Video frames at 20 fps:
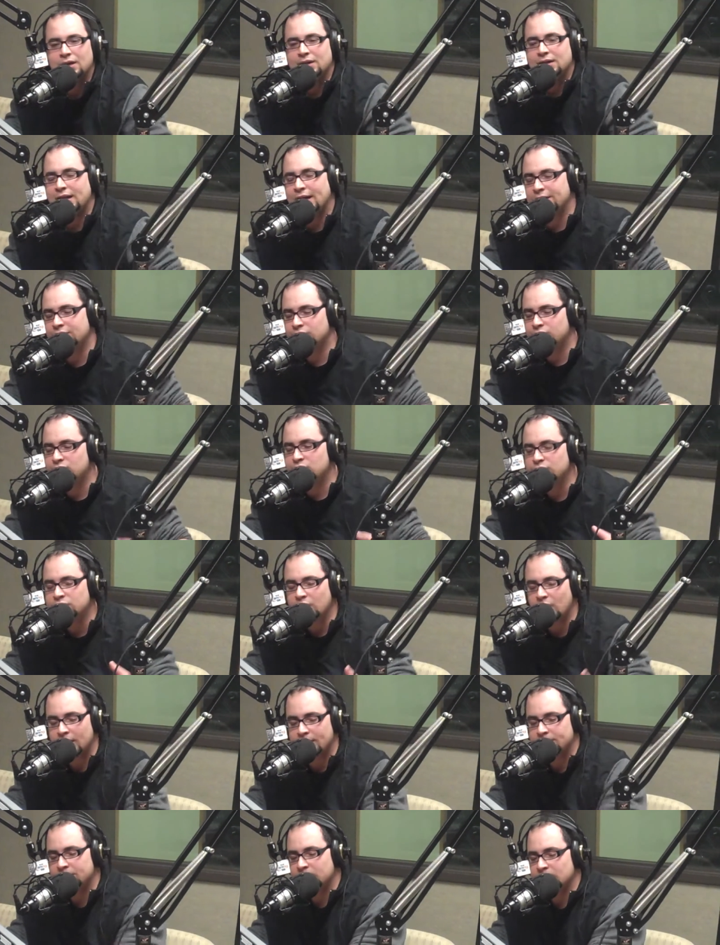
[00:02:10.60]
Yeah, there's two
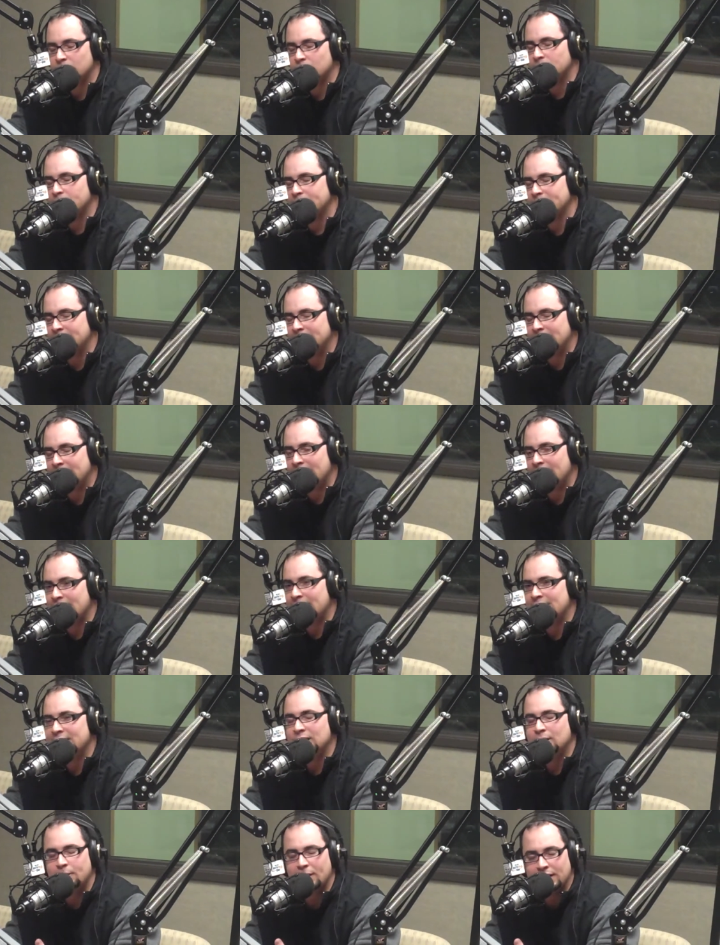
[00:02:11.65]
types. There would be an
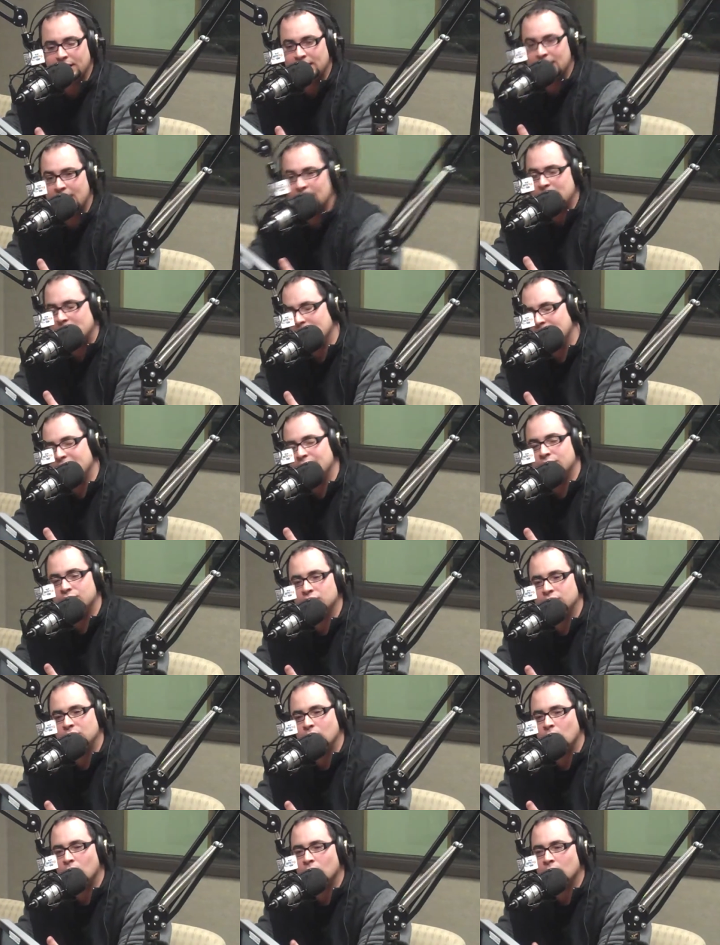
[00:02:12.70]
independent
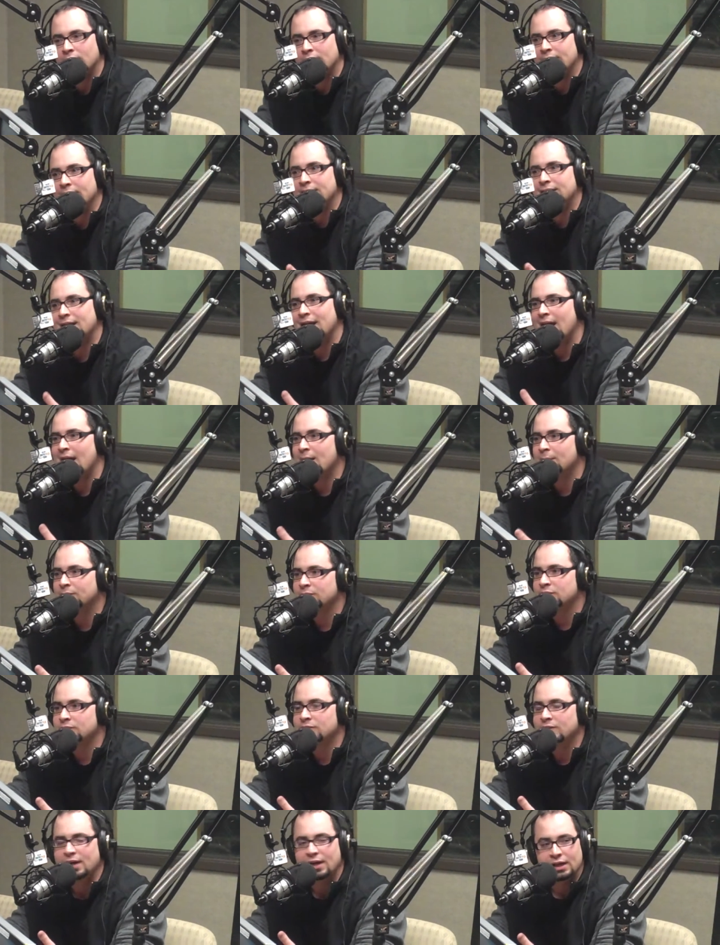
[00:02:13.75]
agent or a
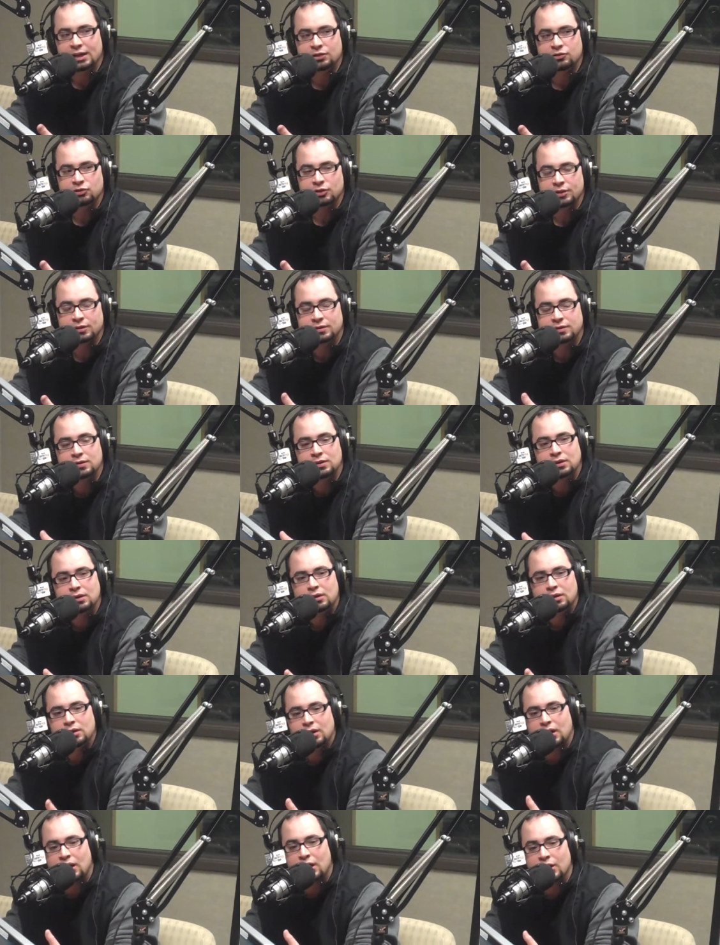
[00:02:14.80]
captive agent.
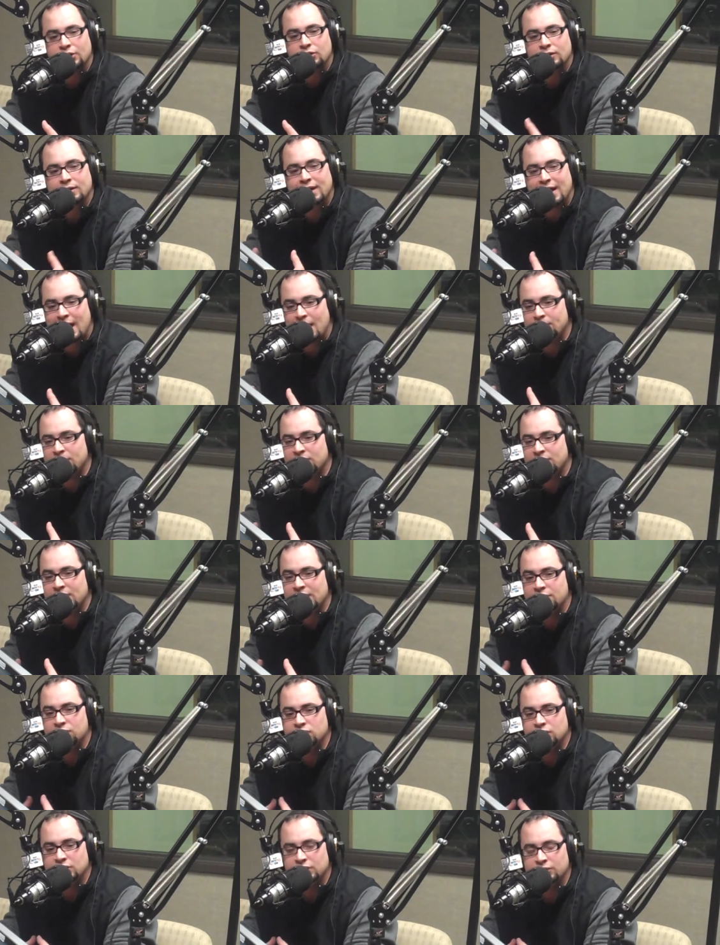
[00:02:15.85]
Your captive
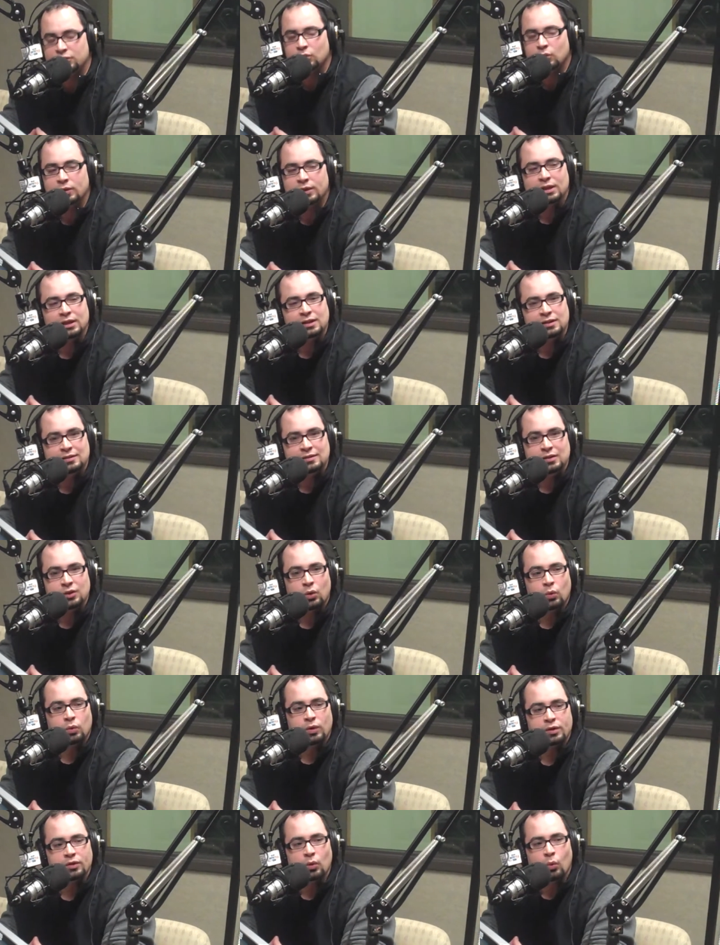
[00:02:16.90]
agent is only going to deal
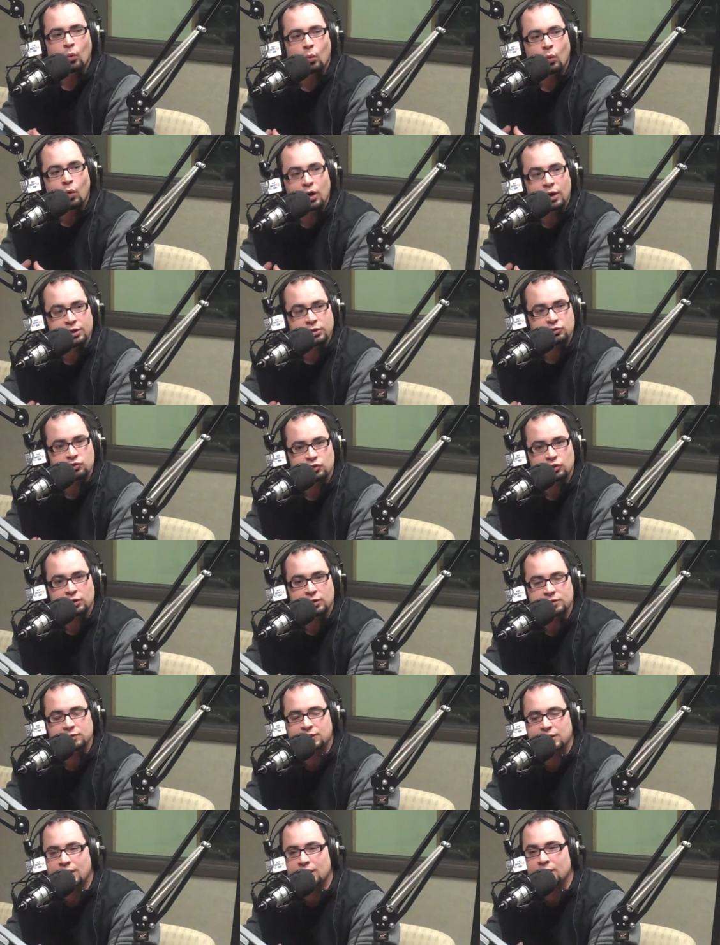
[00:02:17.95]
with one
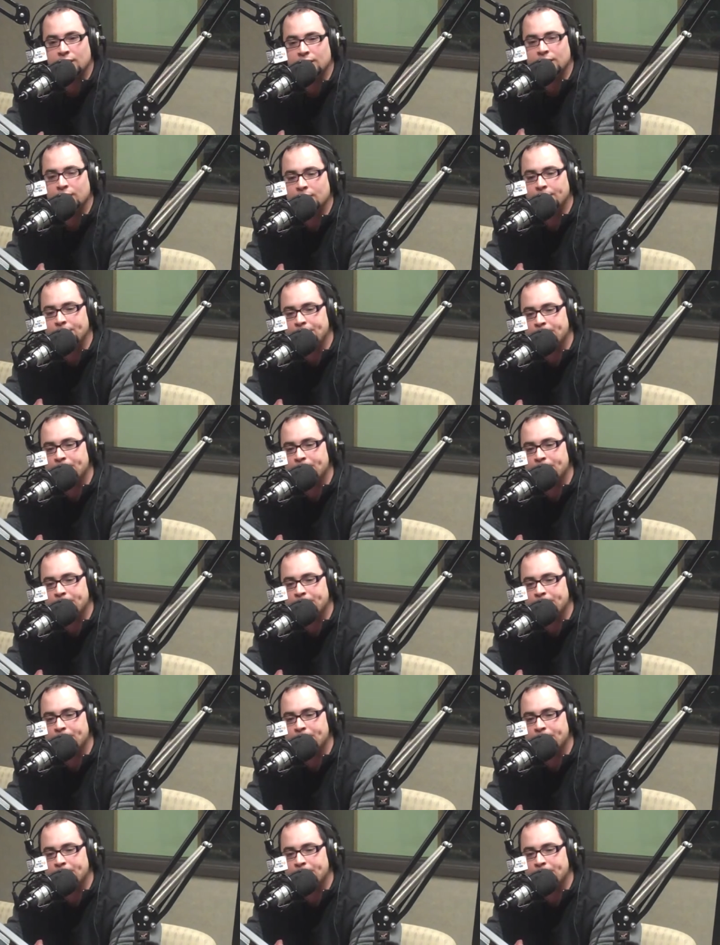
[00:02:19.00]
insurance carrier.